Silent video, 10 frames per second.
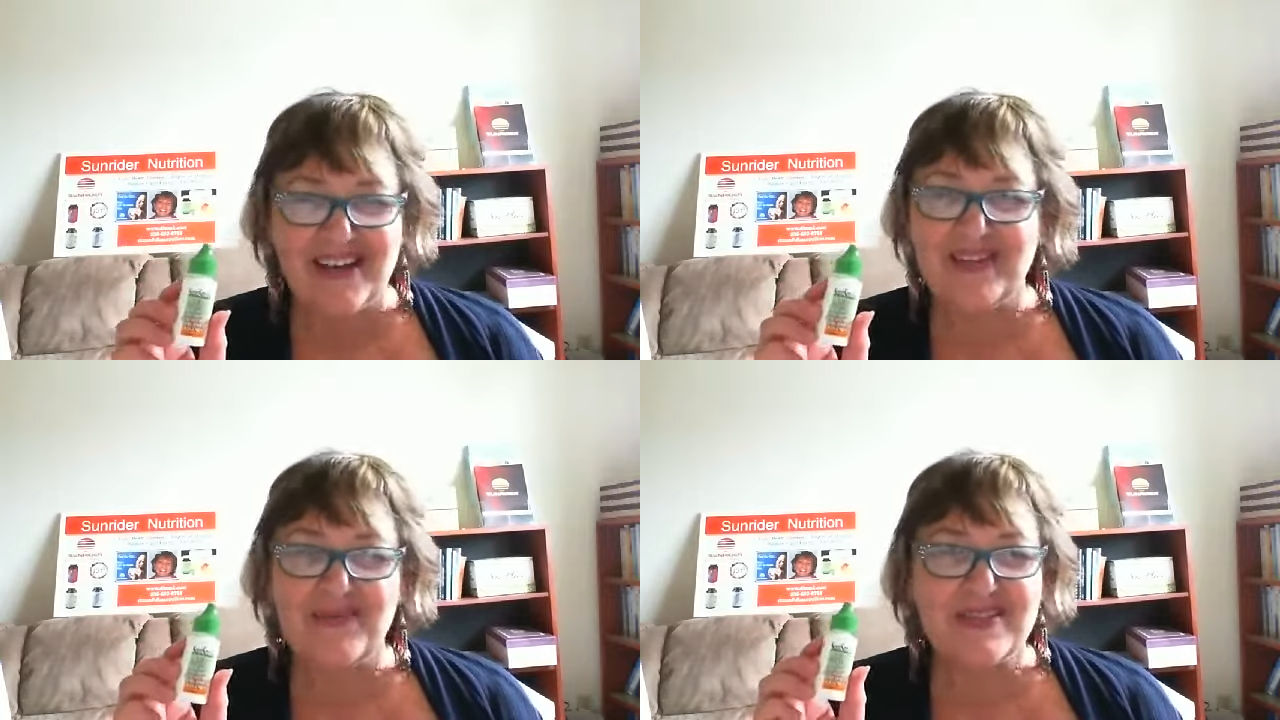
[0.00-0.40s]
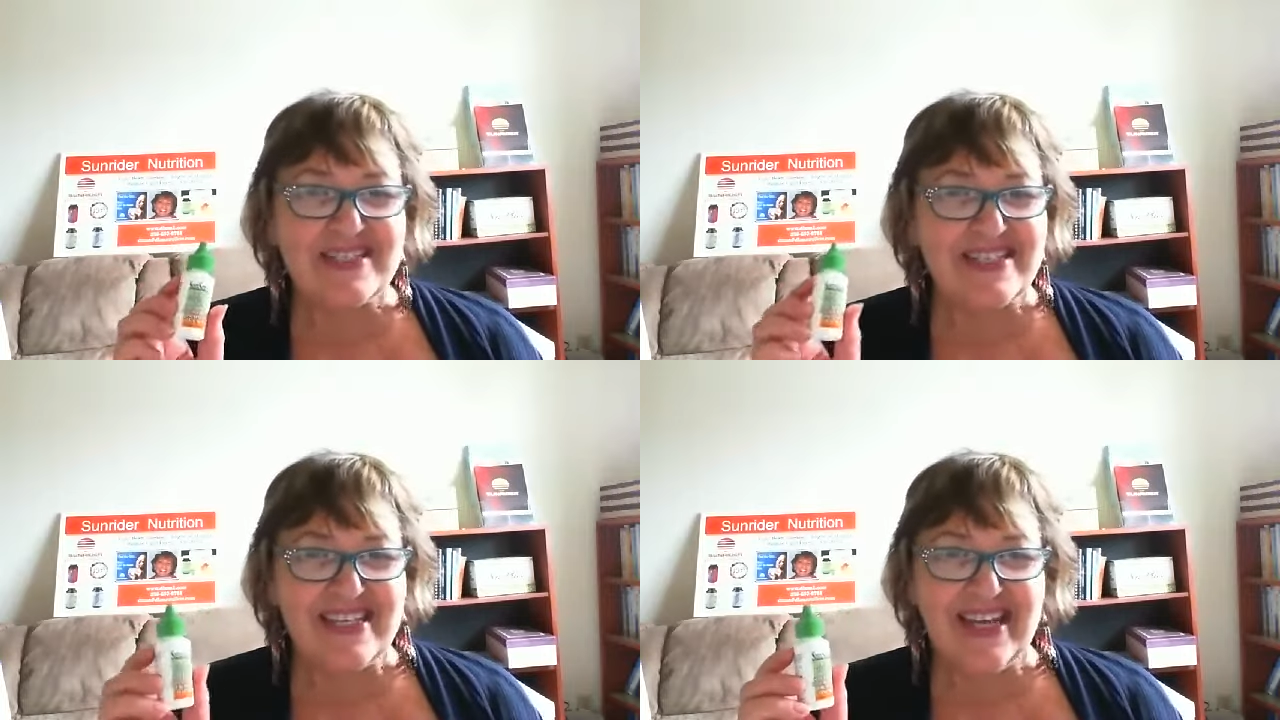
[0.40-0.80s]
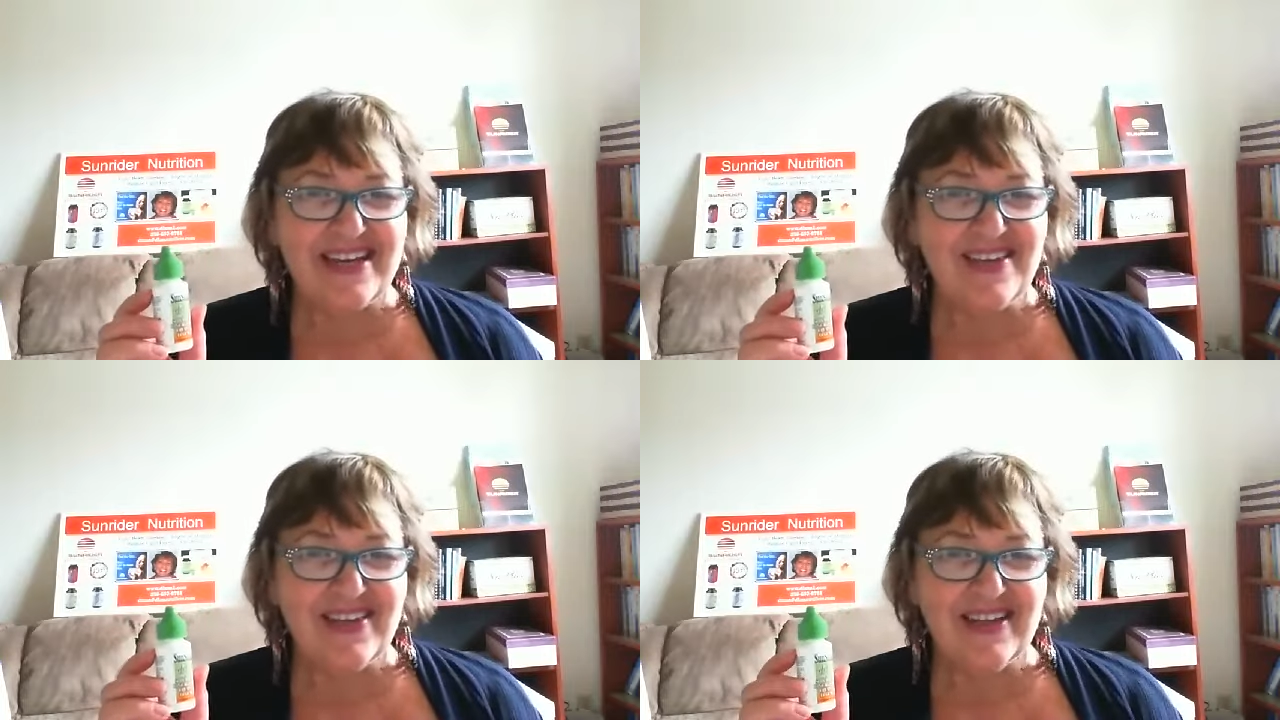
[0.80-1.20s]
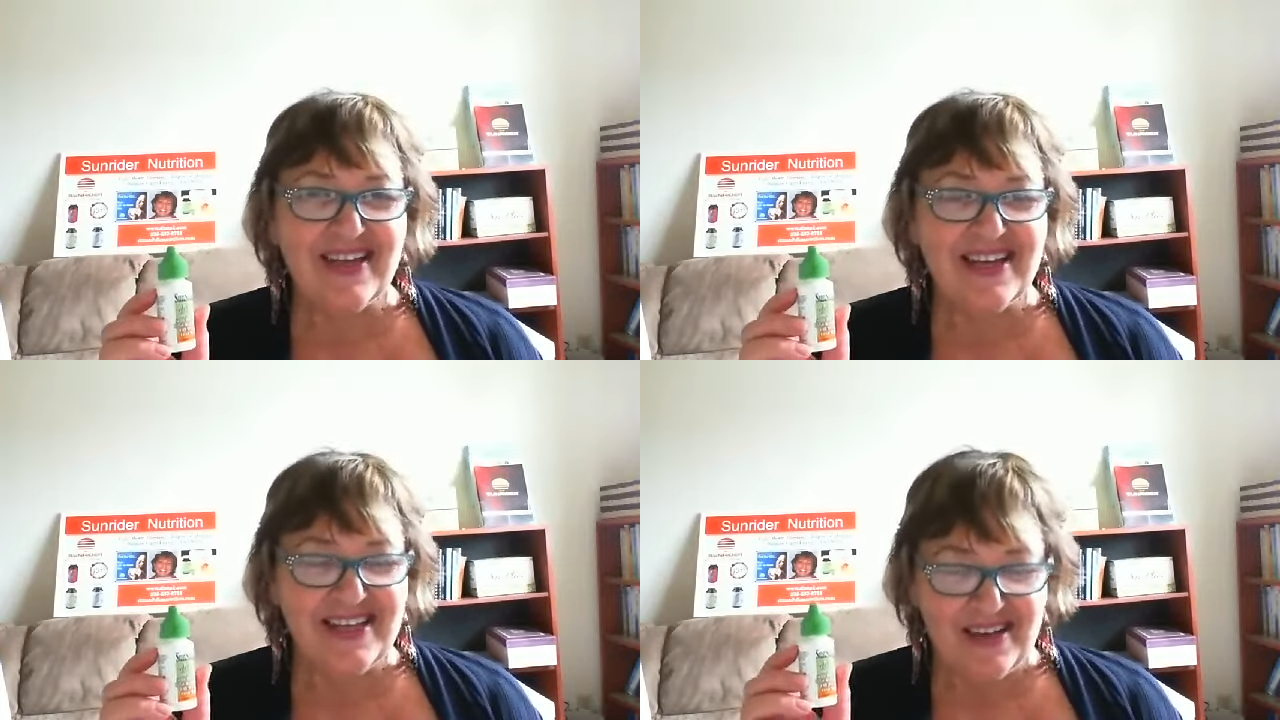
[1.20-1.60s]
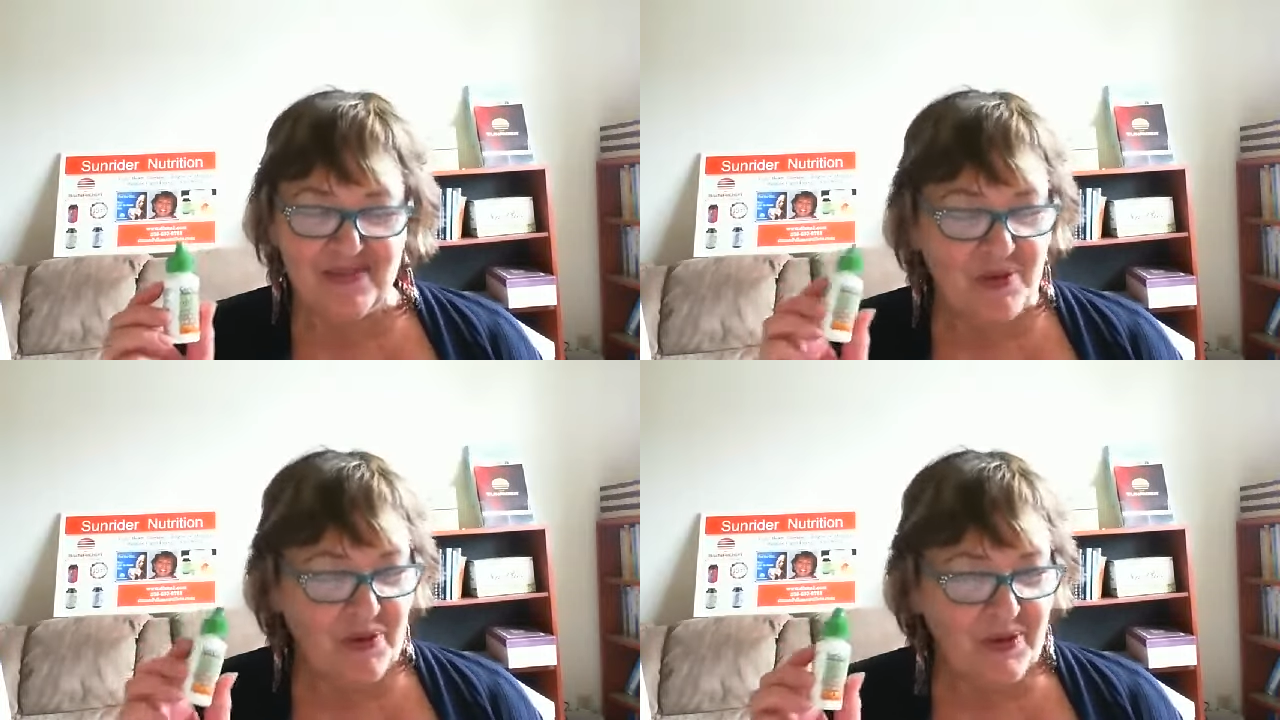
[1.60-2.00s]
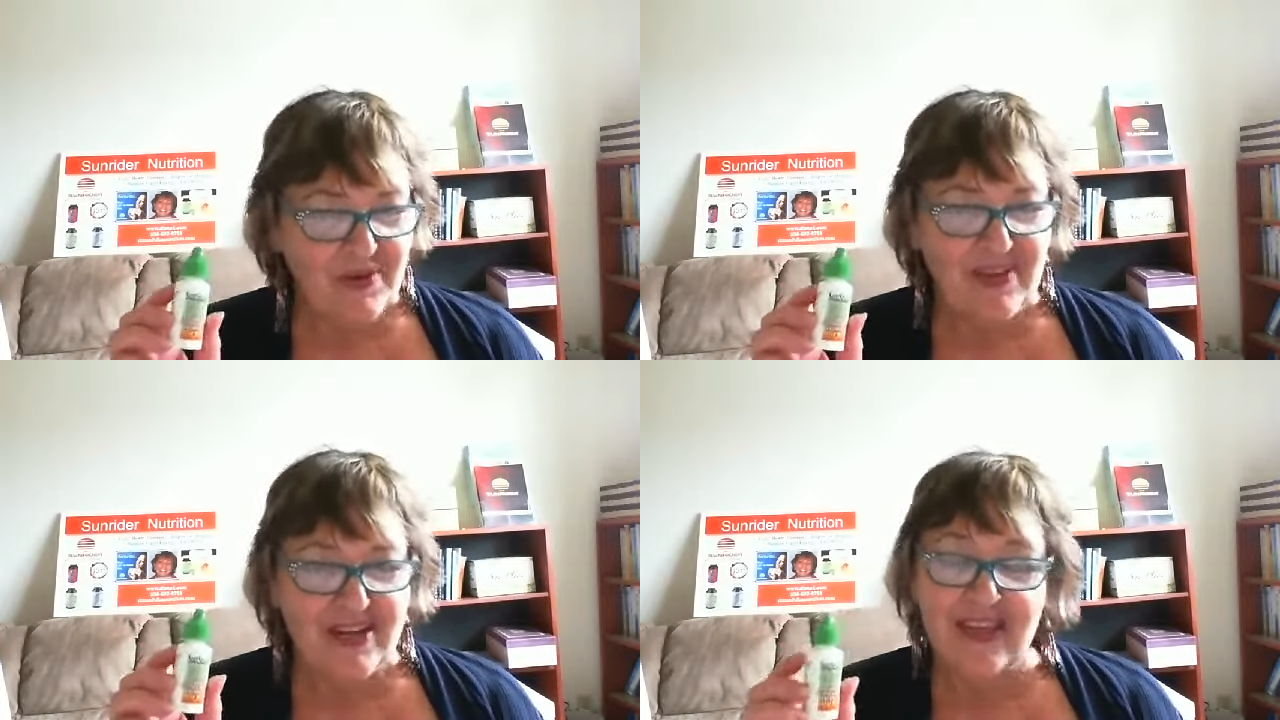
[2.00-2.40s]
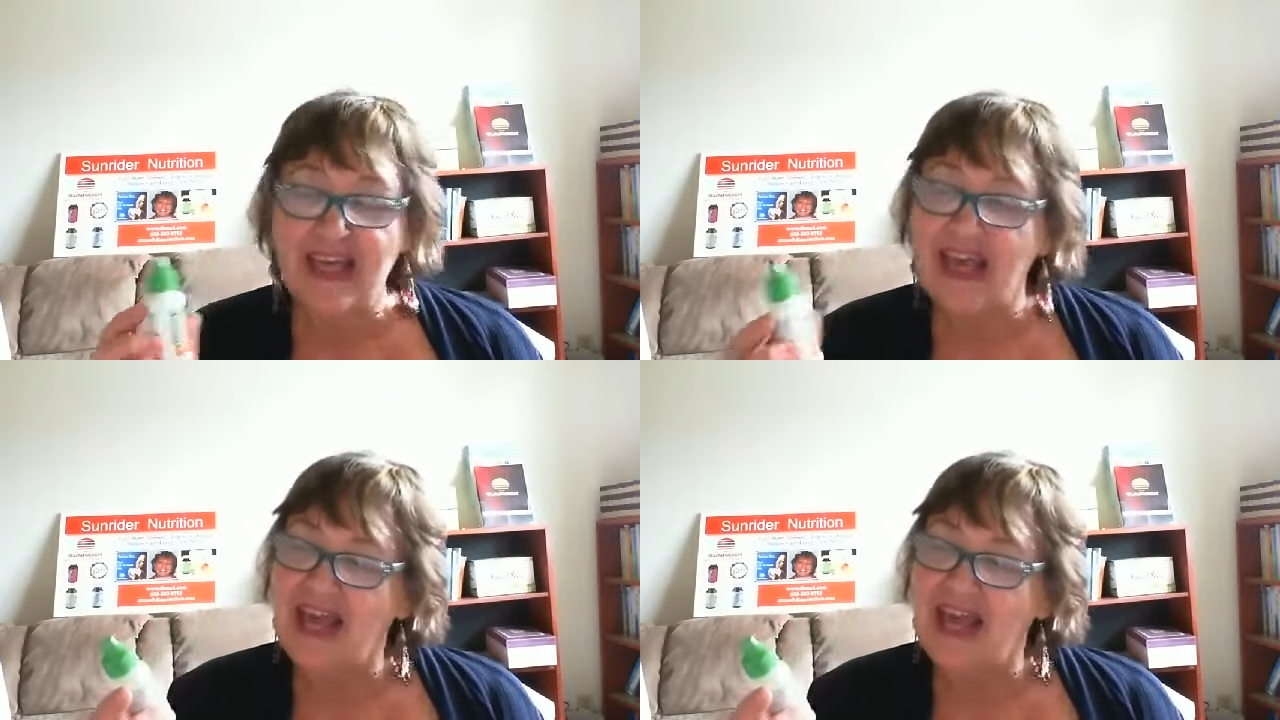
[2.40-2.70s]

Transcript: I've never seen anything like it, never heard of anything.